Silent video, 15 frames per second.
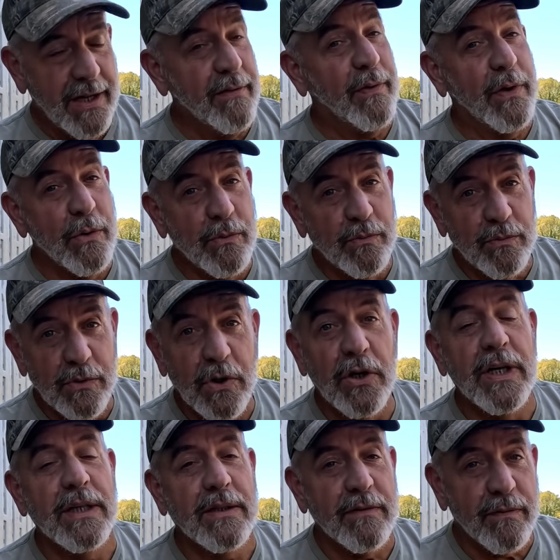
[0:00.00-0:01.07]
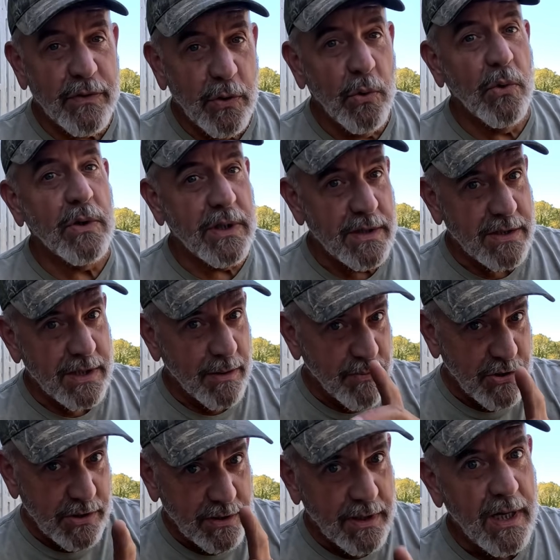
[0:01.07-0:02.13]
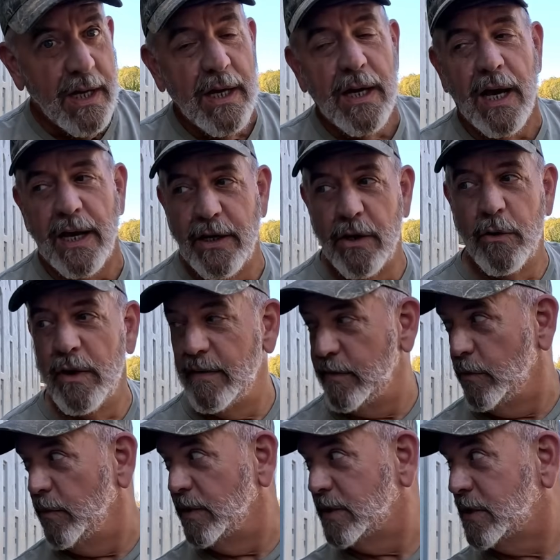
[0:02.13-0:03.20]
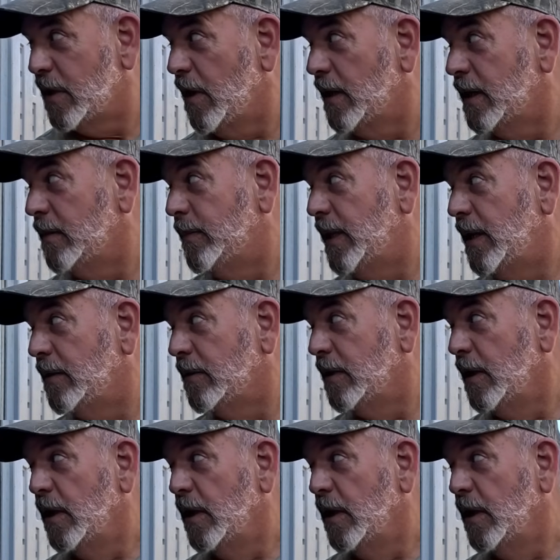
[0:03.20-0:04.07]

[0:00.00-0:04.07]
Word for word: If you look at the fuel consumption, I know everyone's talking about